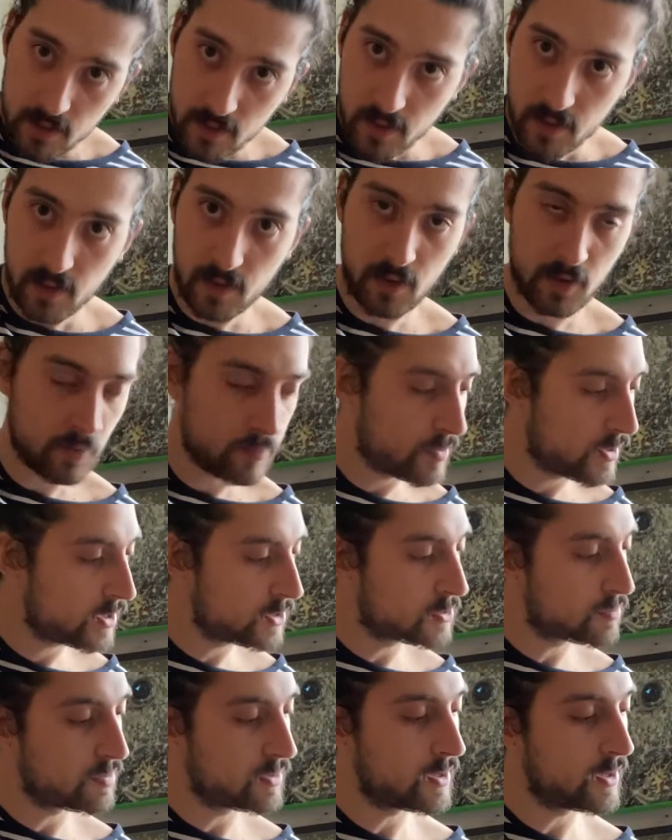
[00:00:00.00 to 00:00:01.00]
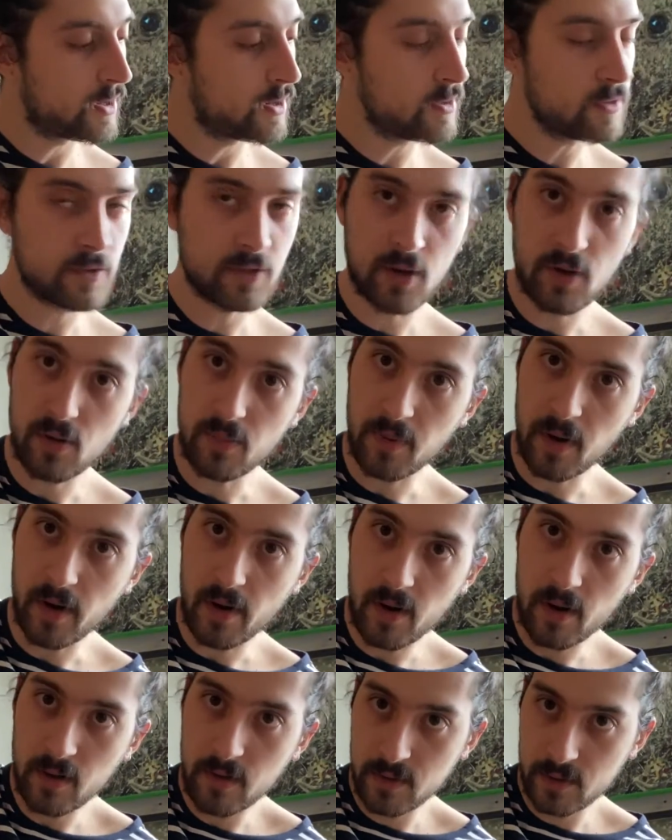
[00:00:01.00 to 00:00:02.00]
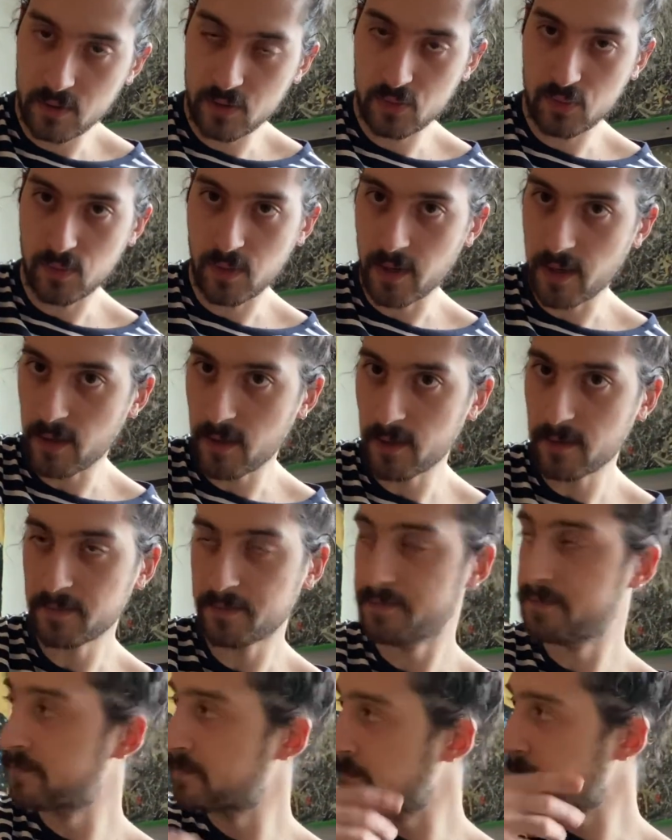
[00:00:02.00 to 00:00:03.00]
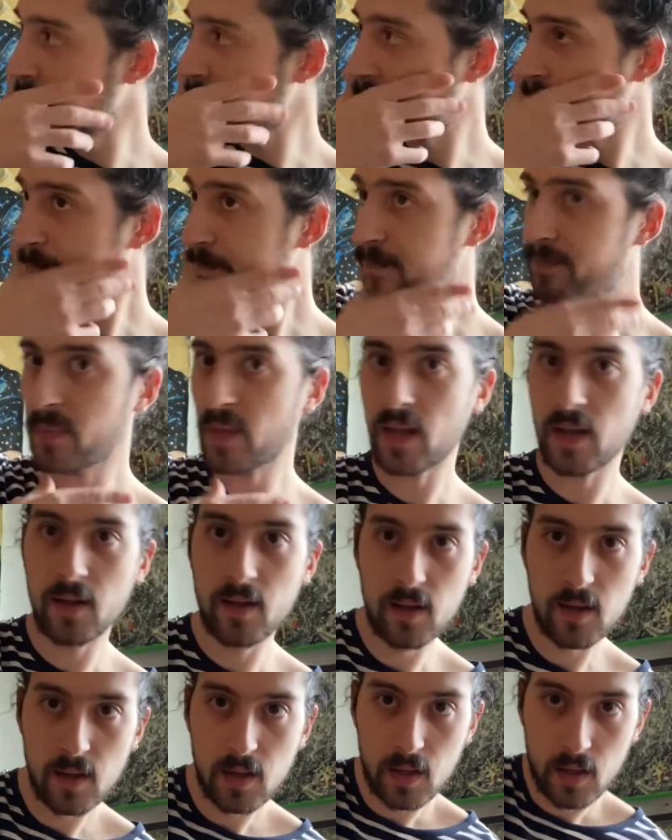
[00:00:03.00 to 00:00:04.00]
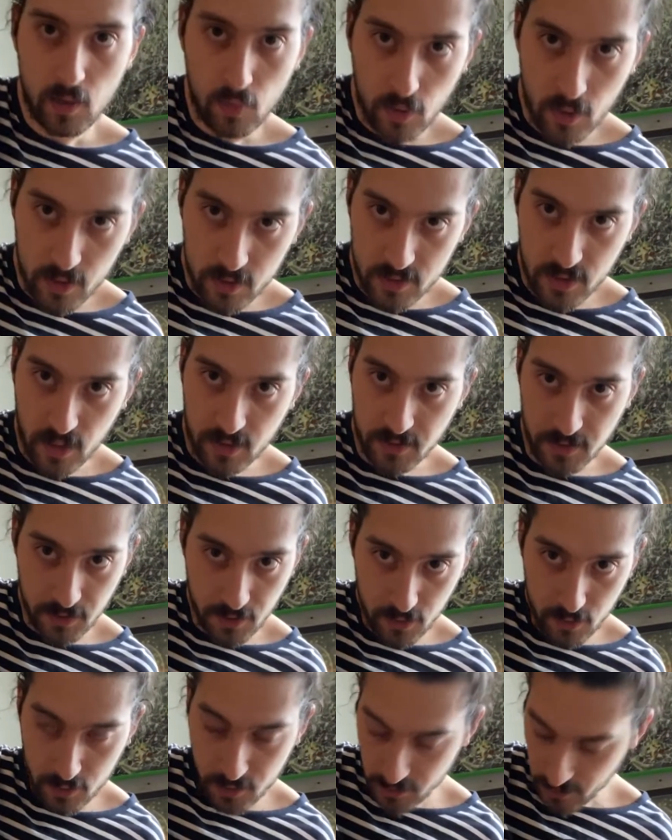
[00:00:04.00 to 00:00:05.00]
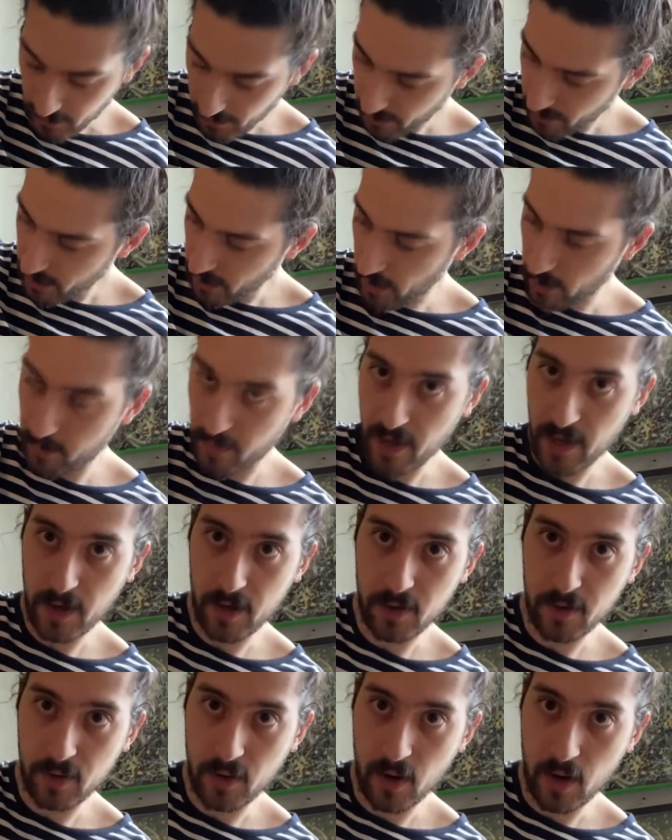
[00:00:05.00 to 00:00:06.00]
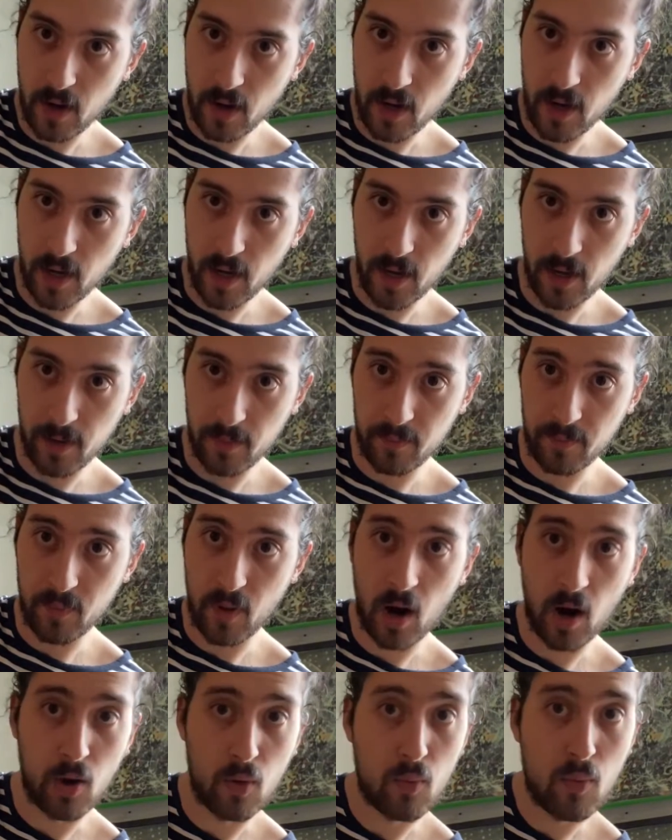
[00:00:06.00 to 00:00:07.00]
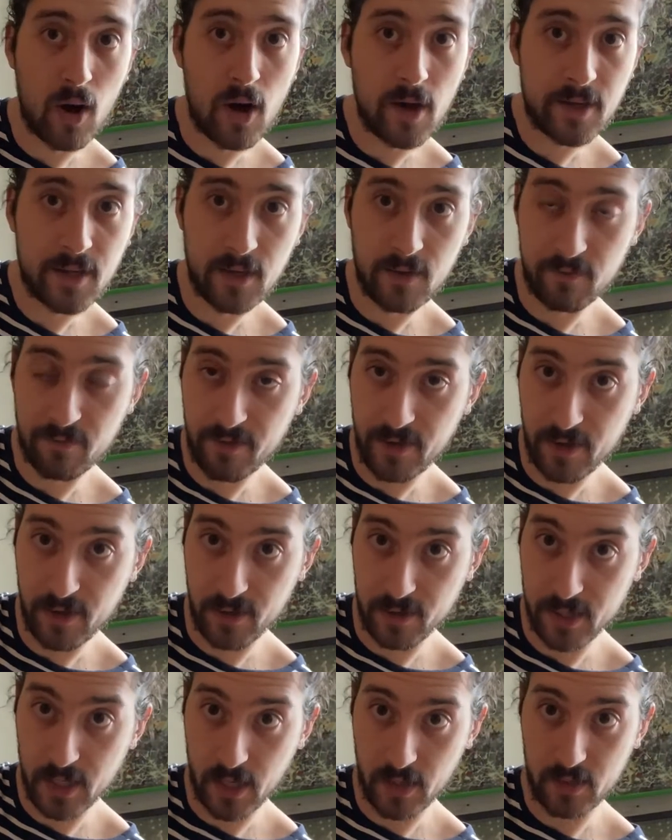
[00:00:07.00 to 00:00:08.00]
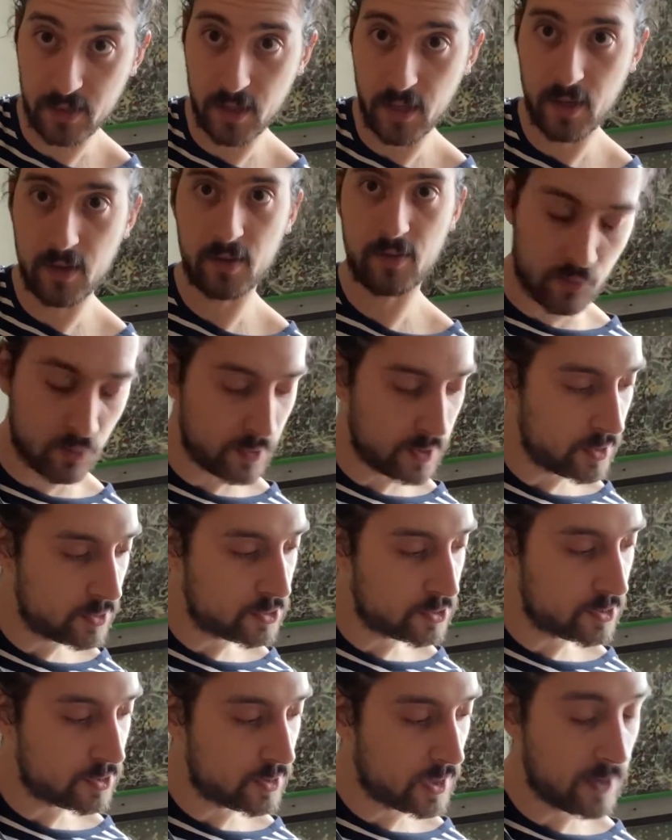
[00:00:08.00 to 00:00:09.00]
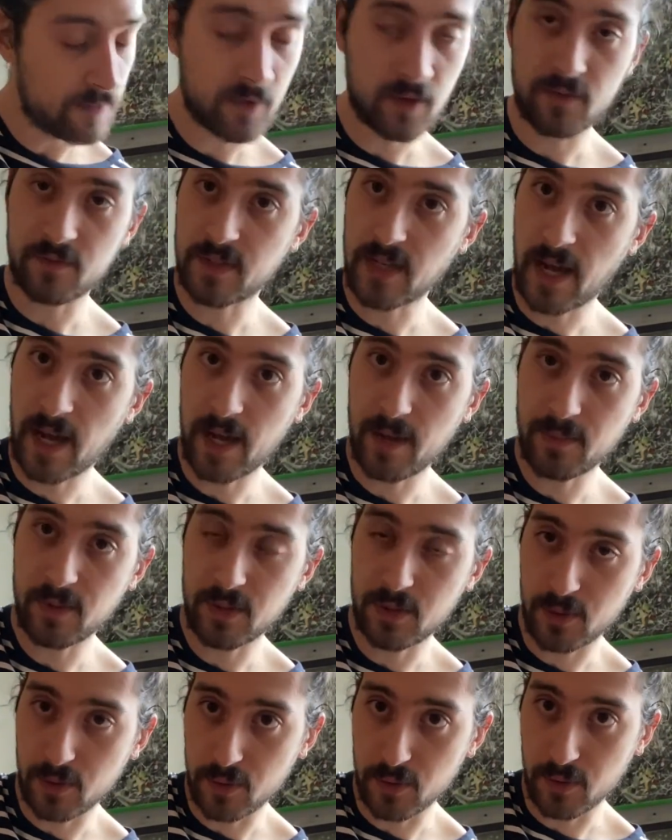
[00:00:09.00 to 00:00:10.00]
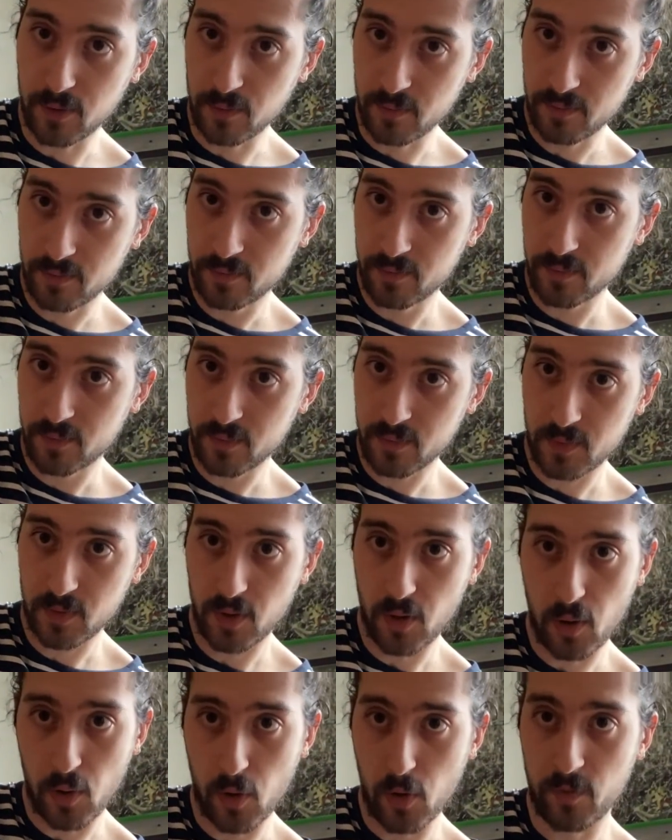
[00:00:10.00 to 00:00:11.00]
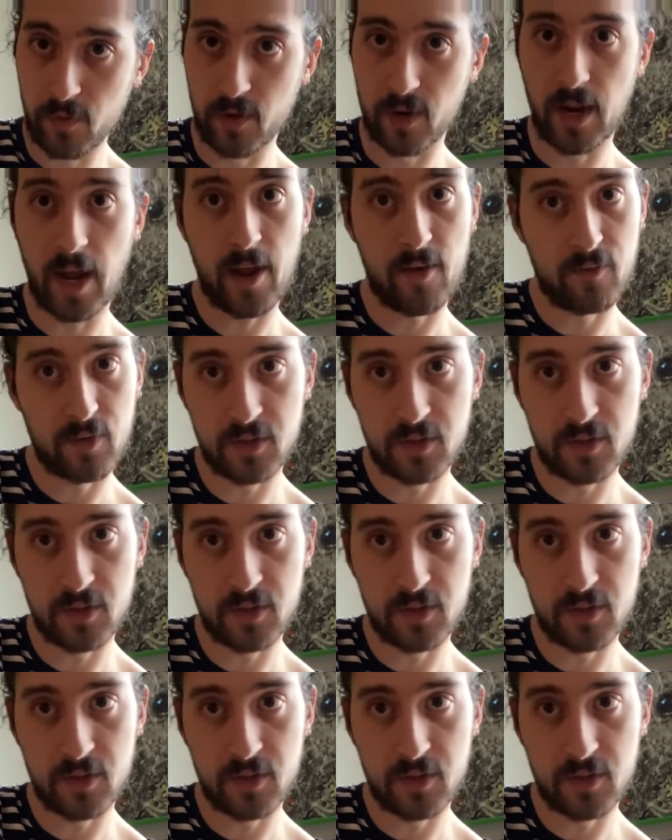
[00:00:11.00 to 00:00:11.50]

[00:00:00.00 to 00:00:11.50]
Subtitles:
Hello, bass players. Hope all is well. I want to talk to you today about our walking finger technique. We usually don't have enough time to go over every